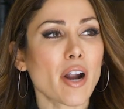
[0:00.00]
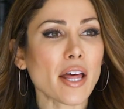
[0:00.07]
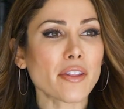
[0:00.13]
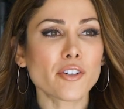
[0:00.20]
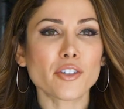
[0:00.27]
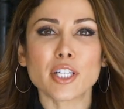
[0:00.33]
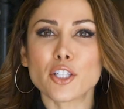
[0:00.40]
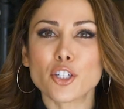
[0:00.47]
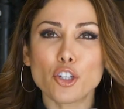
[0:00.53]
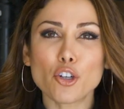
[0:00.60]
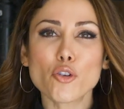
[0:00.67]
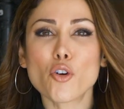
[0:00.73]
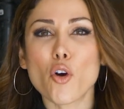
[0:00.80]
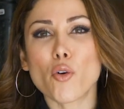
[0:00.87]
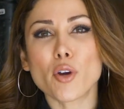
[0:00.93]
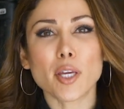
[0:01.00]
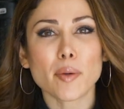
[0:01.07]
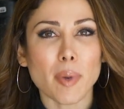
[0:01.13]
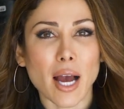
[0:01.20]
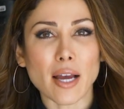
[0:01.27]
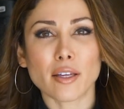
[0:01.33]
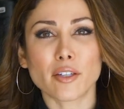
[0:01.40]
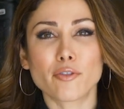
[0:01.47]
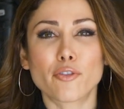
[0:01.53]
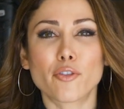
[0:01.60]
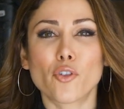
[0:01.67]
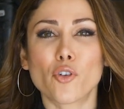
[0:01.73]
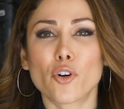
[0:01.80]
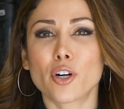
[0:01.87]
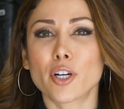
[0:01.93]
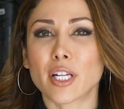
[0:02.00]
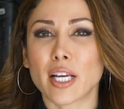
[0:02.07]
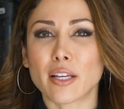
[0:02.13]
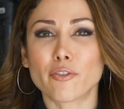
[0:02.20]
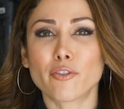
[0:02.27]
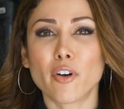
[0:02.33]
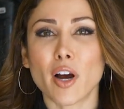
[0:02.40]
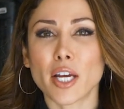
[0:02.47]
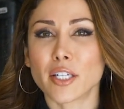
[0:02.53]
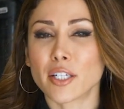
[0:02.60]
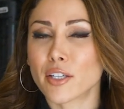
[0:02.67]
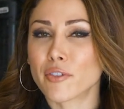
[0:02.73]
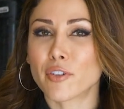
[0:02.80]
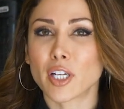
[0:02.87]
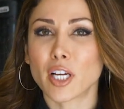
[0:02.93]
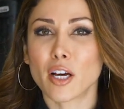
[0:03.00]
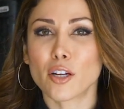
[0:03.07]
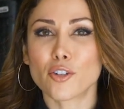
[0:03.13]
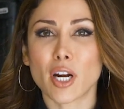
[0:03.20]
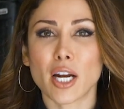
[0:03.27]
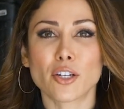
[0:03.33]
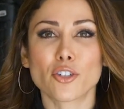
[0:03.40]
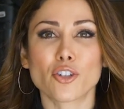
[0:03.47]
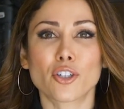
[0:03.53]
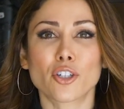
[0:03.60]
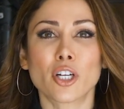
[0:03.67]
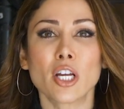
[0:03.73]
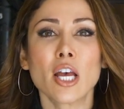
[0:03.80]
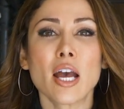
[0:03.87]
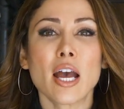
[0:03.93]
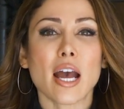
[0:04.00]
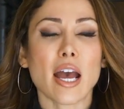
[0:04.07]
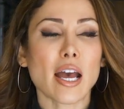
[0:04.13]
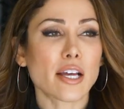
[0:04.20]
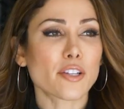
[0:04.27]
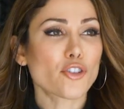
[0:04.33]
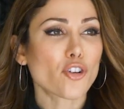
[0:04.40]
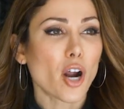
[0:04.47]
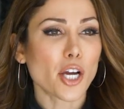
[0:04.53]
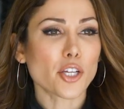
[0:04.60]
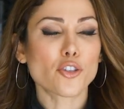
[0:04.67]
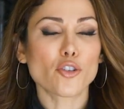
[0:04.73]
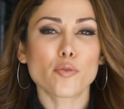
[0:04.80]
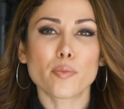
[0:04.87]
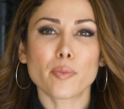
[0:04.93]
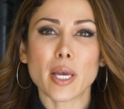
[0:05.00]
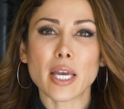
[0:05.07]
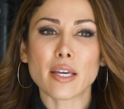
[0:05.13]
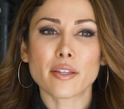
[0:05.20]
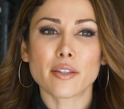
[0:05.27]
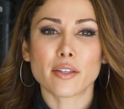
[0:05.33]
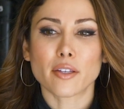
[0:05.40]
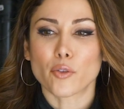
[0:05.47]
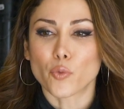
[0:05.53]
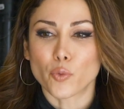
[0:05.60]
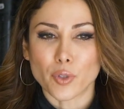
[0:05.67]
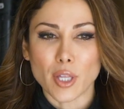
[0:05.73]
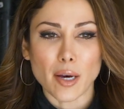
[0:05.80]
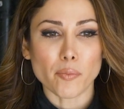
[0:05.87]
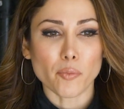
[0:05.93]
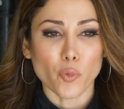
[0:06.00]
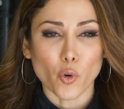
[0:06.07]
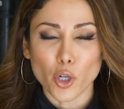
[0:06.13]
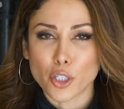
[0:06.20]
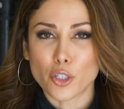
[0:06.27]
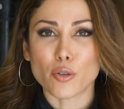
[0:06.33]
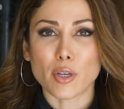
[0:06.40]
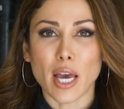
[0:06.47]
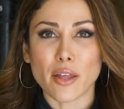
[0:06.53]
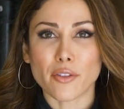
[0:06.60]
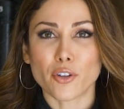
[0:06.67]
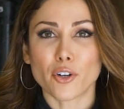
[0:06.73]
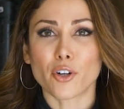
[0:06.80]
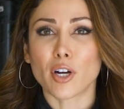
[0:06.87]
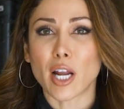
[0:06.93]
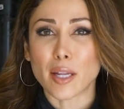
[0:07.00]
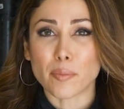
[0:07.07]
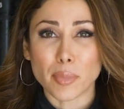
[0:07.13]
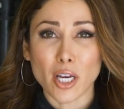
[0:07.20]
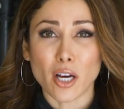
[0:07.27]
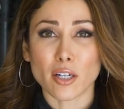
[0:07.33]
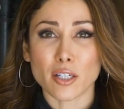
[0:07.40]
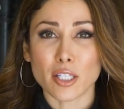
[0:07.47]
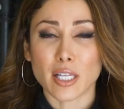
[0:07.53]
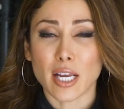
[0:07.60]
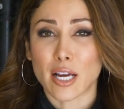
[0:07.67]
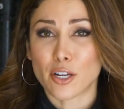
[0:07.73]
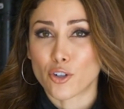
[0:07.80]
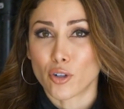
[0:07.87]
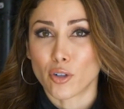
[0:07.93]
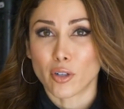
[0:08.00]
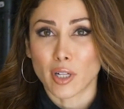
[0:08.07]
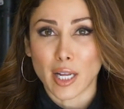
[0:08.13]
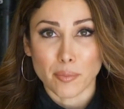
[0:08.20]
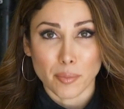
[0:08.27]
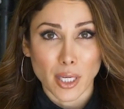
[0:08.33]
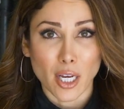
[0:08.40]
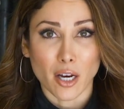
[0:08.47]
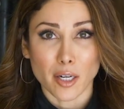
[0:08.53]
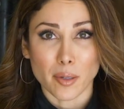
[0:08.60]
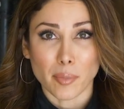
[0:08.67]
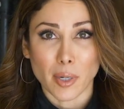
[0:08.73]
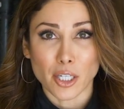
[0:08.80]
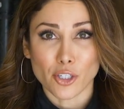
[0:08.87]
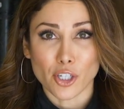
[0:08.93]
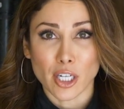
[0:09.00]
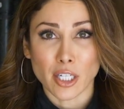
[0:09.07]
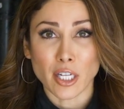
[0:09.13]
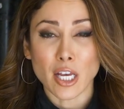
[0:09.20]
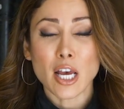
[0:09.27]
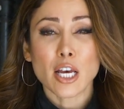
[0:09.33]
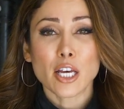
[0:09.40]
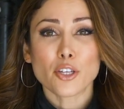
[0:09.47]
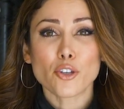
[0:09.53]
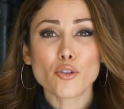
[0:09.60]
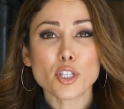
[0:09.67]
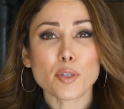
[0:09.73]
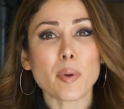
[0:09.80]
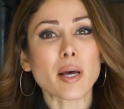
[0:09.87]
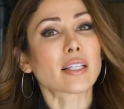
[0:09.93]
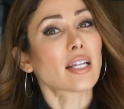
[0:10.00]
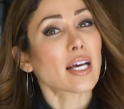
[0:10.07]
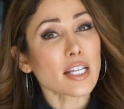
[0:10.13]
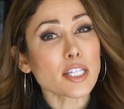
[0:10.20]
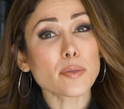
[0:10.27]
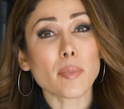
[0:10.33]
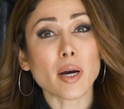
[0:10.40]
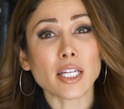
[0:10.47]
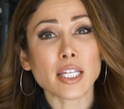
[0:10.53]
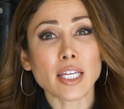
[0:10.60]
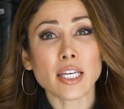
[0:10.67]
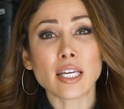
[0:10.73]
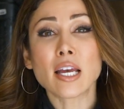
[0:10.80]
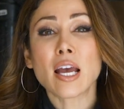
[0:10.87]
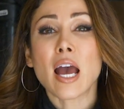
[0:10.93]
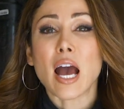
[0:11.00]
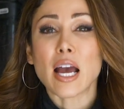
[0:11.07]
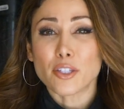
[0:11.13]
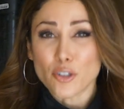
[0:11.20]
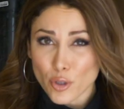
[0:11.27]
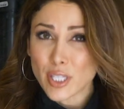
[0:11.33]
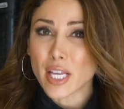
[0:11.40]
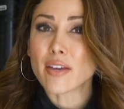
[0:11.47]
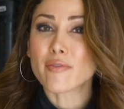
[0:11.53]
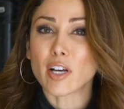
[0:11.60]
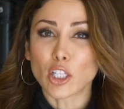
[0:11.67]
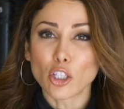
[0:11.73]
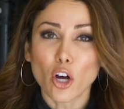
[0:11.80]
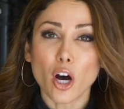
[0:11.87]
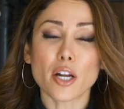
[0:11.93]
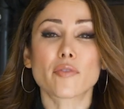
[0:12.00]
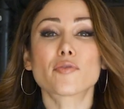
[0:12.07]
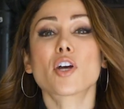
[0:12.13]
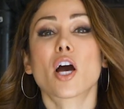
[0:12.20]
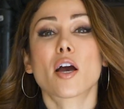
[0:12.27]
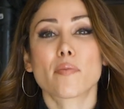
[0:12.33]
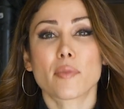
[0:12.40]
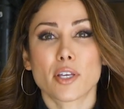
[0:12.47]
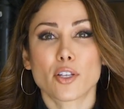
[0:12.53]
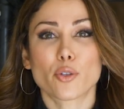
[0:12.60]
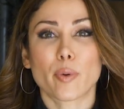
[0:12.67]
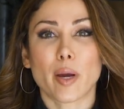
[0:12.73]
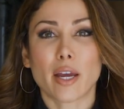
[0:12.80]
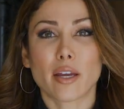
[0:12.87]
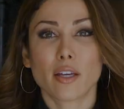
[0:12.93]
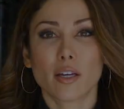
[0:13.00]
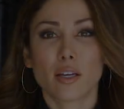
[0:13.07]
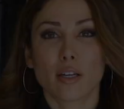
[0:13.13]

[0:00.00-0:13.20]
rather than you going back and forth and find a different contractor and try to make them work together and be on a schedule and be on a budget. You spend less money and you save a lot of time this way.